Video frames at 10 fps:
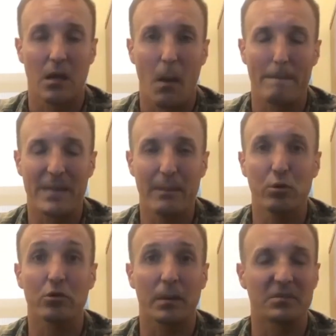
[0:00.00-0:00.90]
us to
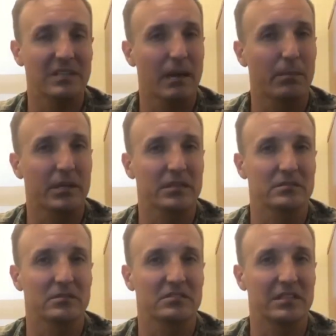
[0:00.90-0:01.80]
watch them because we had
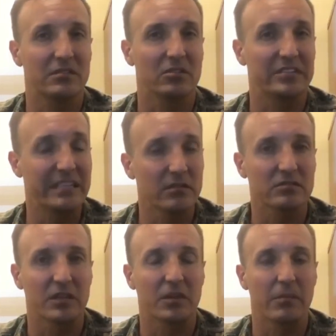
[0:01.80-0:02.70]
no idea what was going
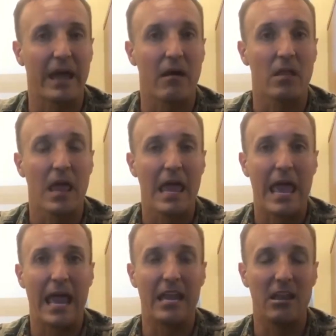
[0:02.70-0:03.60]
on at first.
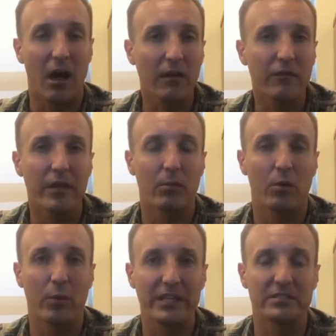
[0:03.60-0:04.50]
And we were like, oh
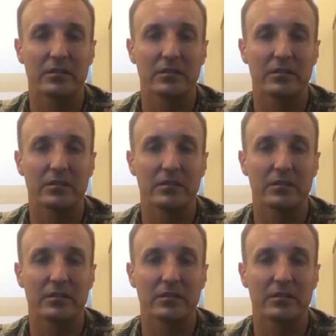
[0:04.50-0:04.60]
my.